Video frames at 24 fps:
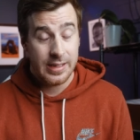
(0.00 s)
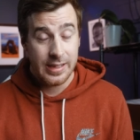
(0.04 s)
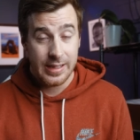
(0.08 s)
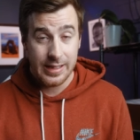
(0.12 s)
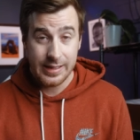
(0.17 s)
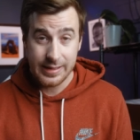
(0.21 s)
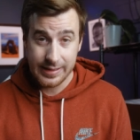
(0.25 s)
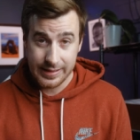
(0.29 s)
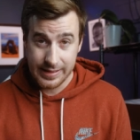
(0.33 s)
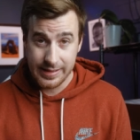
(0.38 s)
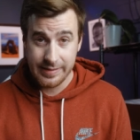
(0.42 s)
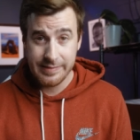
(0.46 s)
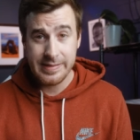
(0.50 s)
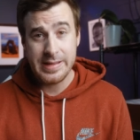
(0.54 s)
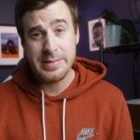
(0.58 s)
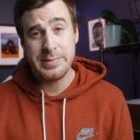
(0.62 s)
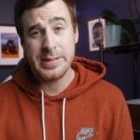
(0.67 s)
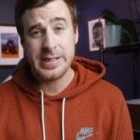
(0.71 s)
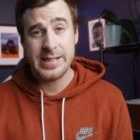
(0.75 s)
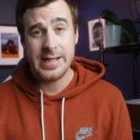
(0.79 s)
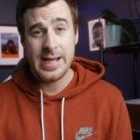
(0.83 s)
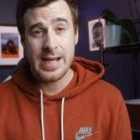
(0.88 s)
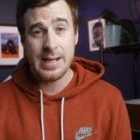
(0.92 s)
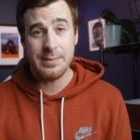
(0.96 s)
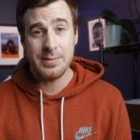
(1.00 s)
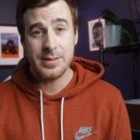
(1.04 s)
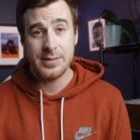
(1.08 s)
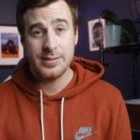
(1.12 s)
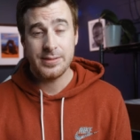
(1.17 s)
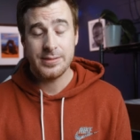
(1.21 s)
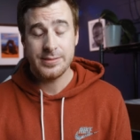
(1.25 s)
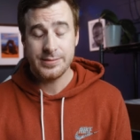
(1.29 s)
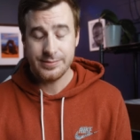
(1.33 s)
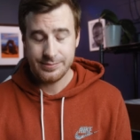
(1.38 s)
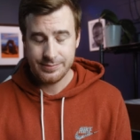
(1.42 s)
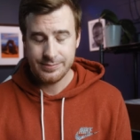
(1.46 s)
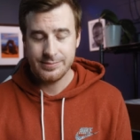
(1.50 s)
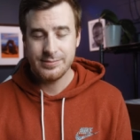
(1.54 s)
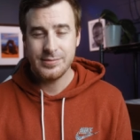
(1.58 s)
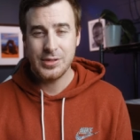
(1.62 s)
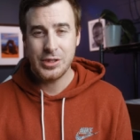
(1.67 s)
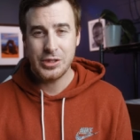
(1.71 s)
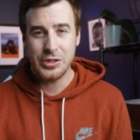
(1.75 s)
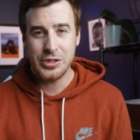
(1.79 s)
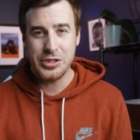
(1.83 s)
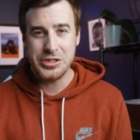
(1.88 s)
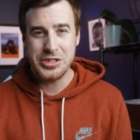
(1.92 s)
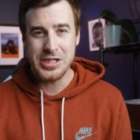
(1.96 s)
and give them a tap.
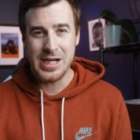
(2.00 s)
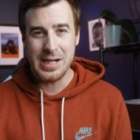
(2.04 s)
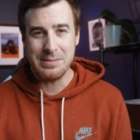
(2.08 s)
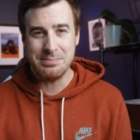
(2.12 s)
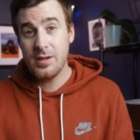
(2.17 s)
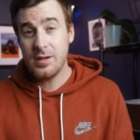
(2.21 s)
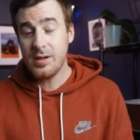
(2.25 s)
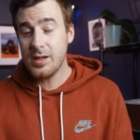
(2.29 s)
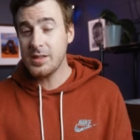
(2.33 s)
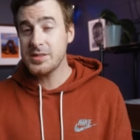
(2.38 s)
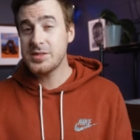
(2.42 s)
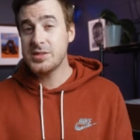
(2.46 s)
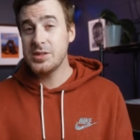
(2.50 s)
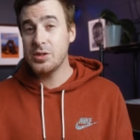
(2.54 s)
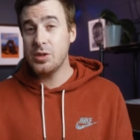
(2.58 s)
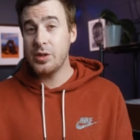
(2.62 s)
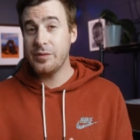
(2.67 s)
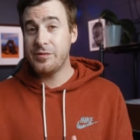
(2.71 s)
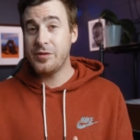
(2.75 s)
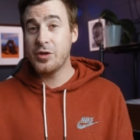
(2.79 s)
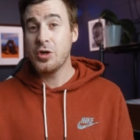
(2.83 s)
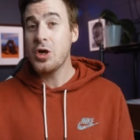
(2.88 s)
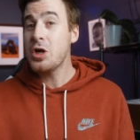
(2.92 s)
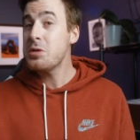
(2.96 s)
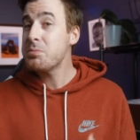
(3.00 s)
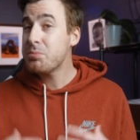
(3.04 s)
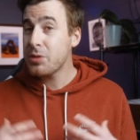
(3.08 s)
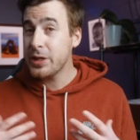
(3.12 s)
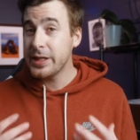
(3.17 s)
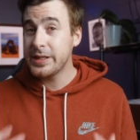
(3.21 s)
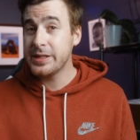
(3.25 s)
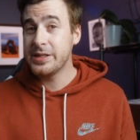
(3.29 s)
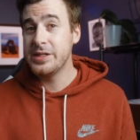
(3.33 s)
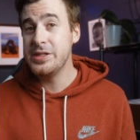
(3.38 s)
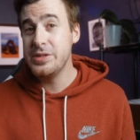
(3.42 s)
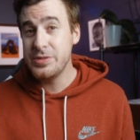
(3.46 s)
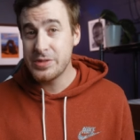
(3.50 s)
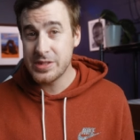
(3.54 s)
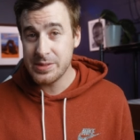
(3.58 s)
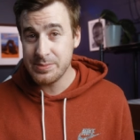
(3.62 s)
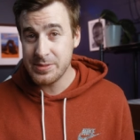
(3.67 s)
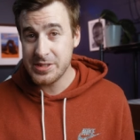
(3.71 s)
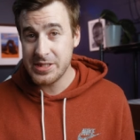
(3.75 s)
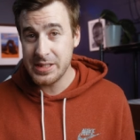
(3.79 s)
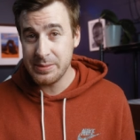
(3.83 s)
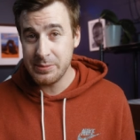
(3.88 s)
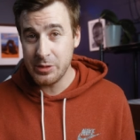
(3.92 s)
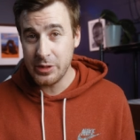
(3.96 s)
Good job. Also, if your own brain could use
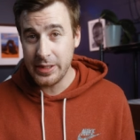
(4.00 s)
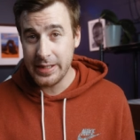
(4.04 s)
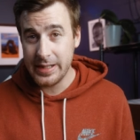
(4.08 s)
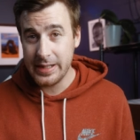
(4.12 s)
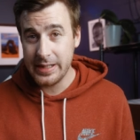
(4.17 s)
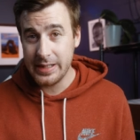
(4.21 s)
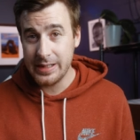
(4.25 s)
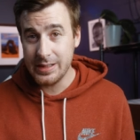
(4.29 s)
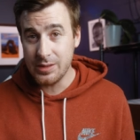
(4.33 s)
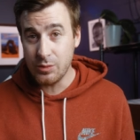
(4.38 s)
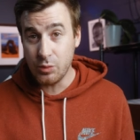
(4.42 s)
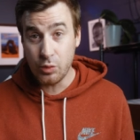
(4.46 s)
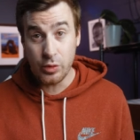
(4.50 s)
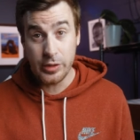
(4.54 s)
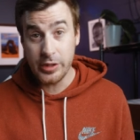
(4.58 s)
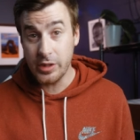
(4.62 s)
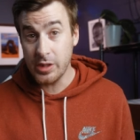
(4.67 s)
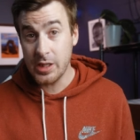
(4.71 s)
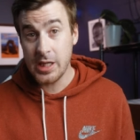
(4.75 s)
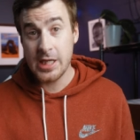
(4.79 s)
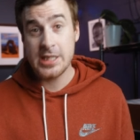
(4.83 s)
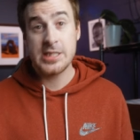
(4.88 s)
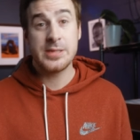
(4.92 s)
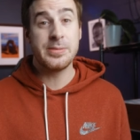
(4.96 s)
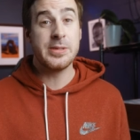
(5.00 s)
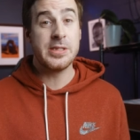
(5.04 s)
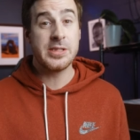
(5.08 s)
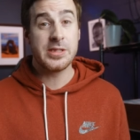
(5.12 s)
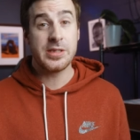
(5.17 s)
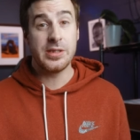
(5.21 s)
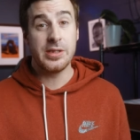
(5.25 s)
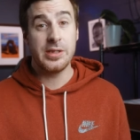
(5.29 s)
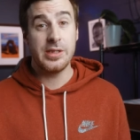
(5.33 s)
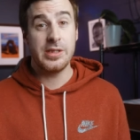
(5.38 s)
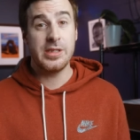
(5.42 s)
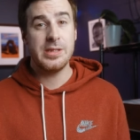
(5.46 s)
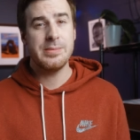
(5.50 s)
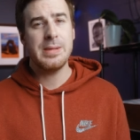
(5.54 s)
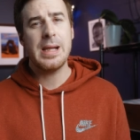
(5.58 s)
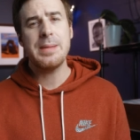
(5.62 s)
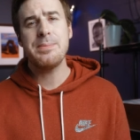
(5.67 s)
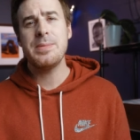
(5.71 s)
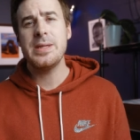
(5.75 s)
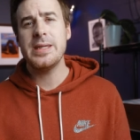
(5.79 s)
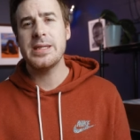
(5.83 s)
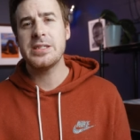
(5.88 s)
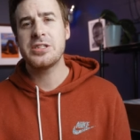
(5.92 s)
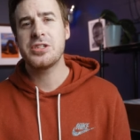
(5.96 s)
some stimulating, or your husband's could, you
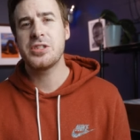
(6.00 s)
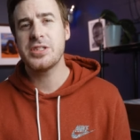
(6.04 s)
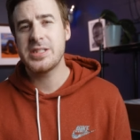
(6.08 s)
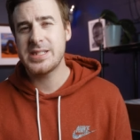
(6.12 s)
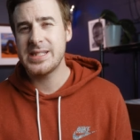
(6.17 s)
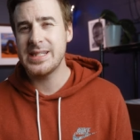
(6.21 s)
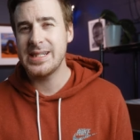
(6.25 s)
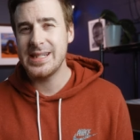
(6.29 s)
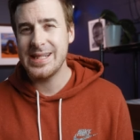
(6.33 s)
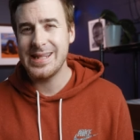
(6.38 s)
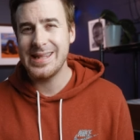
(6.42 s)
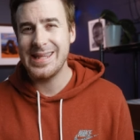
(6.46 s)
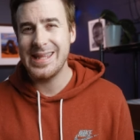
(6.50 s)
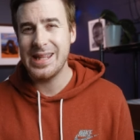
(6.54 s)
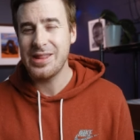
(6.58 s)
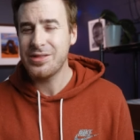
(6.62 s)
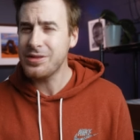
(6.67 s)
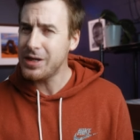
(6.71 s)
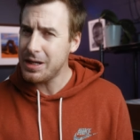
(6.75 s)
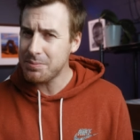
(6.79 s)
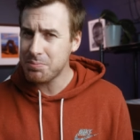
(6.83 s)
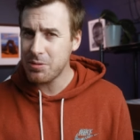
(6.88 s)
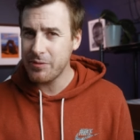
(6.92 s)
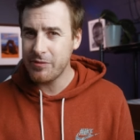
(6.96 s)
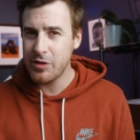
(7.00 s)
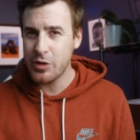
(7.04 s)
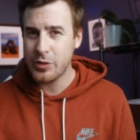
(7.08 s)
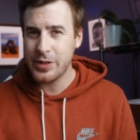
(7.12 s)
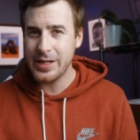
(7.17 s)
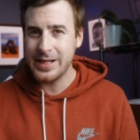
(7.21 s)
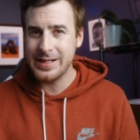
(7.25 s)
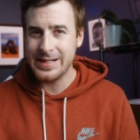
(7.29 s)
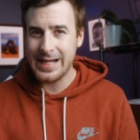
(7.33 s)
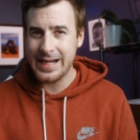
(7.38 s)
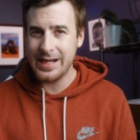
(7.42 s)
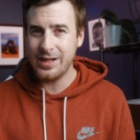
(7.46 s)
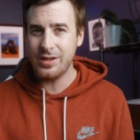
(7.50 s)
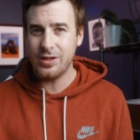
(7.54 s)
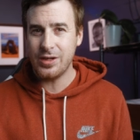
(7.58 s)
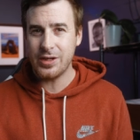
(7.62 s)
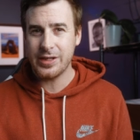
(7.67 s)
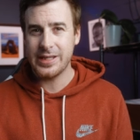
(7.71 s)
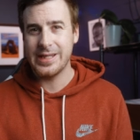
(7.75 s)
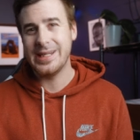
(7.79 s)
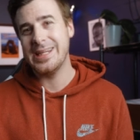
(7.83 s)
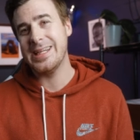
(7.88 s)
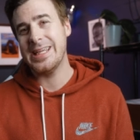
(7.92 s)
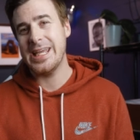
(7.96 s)
might be interested in the thought-provoking
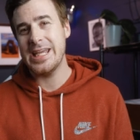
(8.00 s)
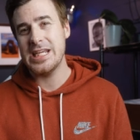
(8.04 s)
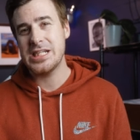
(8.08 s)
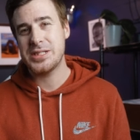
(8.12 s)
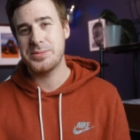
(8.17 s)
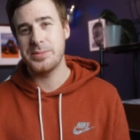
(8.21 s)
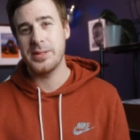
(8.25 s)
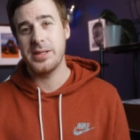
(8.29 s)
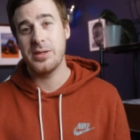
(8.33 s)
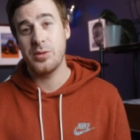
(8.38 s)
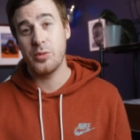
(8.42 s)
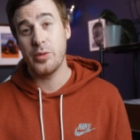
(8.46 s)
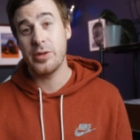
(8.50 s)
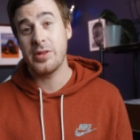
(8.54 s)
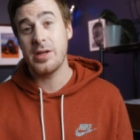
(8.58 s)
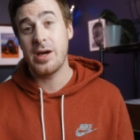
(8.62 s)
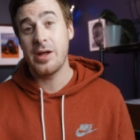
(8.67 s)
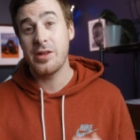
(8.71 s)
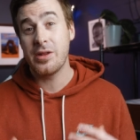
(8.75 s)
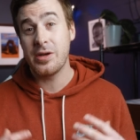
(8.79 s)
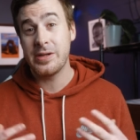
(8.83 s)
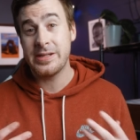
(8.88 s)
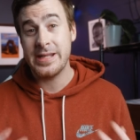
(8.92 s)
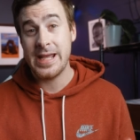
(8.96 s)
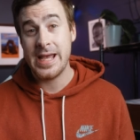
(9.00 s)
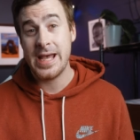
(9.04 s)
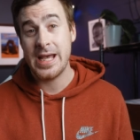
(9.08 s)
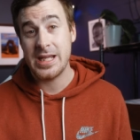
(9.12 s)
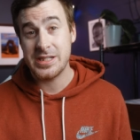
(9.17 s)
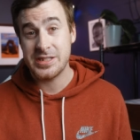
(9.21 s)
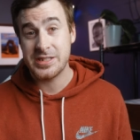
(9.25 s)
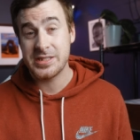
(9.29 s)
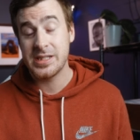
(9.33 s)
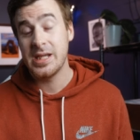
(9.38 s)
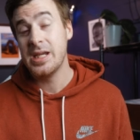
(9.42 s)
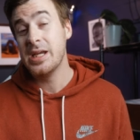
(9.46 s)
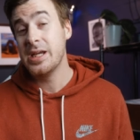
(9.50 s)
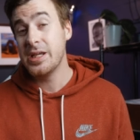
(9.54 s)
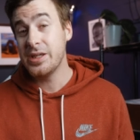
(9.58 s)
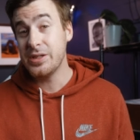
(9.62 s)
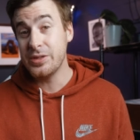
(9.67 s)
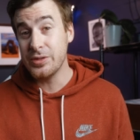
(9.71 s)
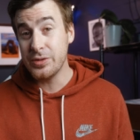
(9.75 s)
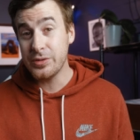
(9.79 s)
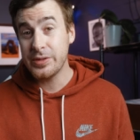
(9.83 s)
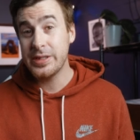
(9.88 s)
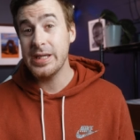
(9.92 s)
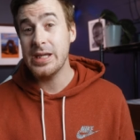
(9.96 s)
dialogue and engagement with other dads
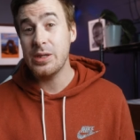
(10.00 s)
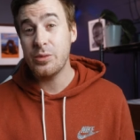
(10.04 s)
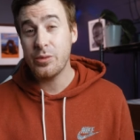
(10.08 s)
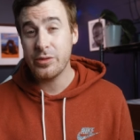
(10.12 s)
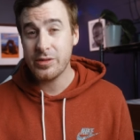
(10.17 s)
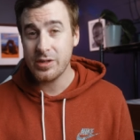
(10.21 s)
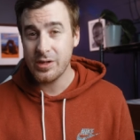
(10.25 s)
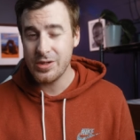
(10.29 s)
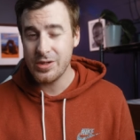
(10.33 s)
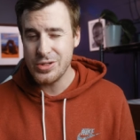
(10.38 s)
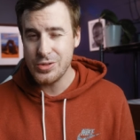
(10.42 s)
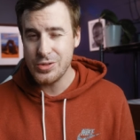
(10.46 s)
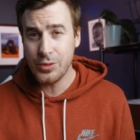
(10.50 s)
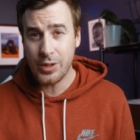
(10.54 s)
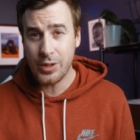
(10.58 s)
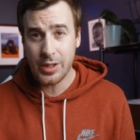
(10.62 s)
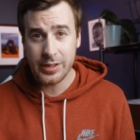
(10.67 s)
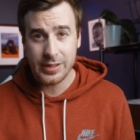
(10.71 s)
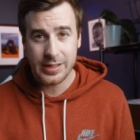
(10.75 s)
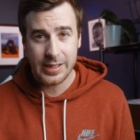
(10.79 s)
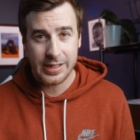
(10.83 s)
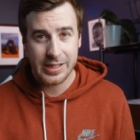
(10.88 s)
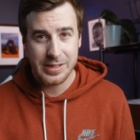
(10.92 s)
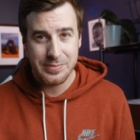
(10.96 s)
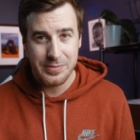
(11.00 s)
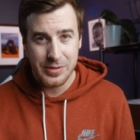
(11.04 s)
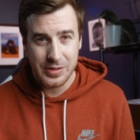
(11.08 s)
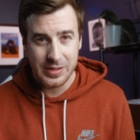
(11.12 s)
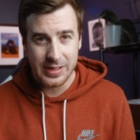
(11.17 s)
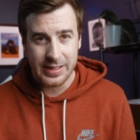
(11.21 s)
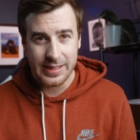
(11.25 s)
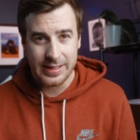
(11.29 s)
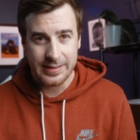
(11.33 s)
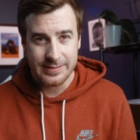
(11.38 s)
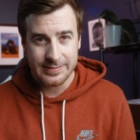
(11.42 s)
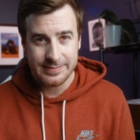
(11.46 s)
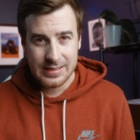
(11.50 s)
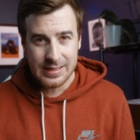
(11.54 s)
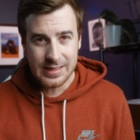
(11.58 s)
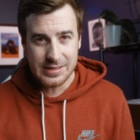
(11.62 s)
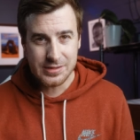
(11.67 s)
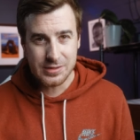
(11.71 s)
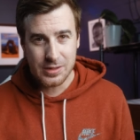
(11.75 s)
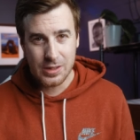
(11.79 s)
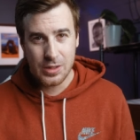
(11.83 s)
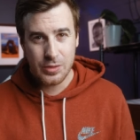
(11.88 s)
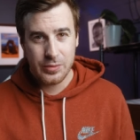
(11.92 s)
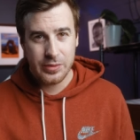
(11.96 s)
you'll get with our new online community.
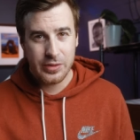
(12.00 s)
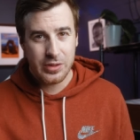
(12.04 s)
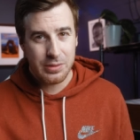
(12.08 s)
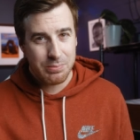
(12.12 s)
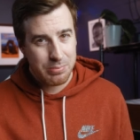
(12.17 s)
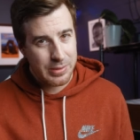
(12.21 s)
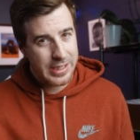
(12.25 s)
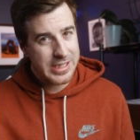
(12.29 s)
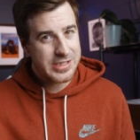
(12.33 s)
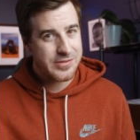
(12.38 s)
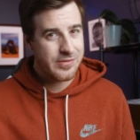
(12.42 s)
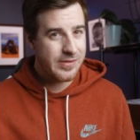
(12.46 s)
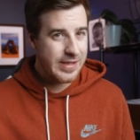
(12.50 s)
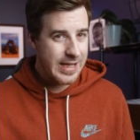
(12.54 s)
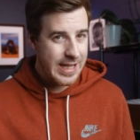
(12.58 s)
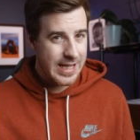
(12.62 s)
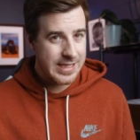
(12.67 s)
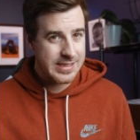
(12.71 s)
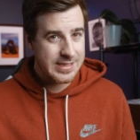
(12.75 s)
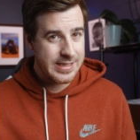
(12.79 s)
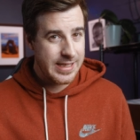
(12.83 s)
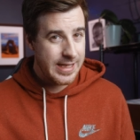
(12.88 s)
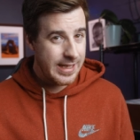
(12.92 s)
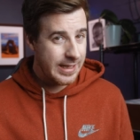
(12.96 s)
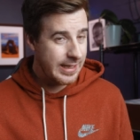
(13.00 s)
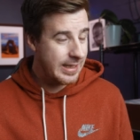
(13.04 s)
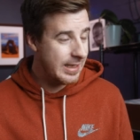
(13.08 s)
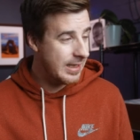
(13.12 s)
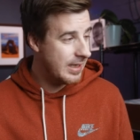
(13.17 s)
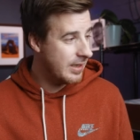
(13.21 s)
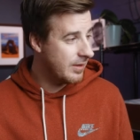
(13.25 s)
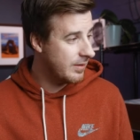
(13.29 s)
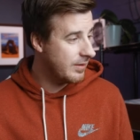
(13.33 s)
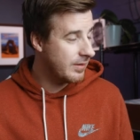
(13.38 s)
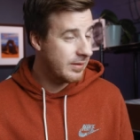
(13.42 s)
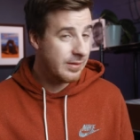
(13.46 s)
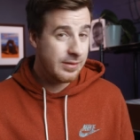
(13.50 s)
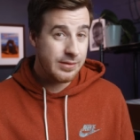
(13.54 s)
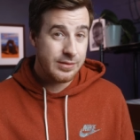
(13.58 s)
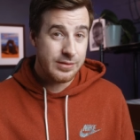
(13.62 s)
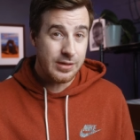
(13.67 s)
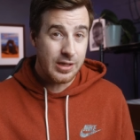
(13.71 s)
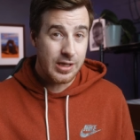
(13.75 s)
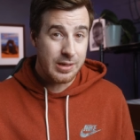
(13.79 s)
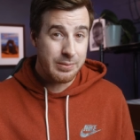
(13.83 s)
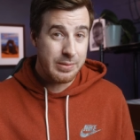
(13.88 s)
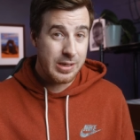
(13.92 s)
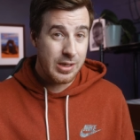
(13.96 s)
It's our own little place for dads to hang out,
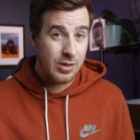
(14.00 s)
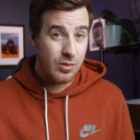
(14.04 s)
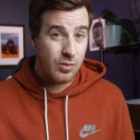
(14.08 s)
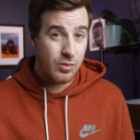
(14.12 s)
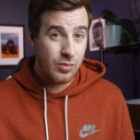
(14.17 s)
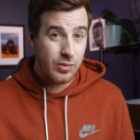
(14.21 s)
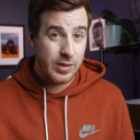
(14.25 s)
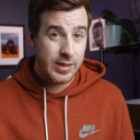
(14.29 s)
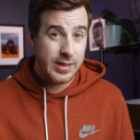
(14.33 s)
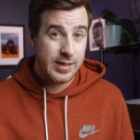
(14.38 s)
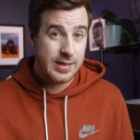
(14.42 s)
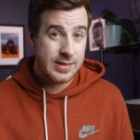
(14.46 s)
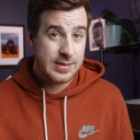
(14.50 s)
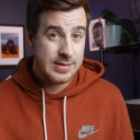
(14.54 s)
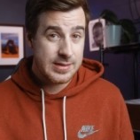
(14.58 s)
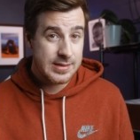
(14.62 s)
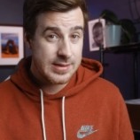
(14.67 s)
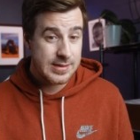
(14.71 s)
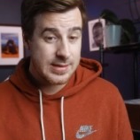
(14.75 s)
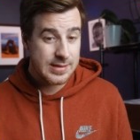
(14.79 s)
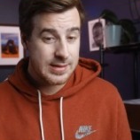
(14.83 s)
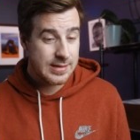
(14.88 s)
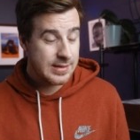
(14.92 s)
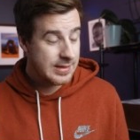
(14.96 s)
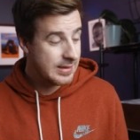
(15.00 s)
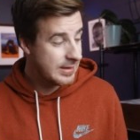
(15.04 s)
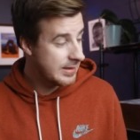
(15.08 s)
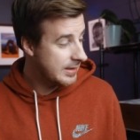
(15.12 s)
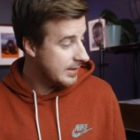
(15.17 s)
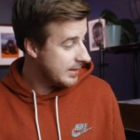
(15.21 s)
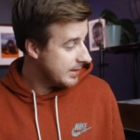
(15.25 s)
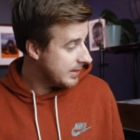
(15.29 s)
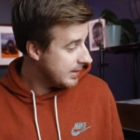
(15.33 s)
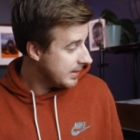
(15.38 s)
talk about wins. Yeah,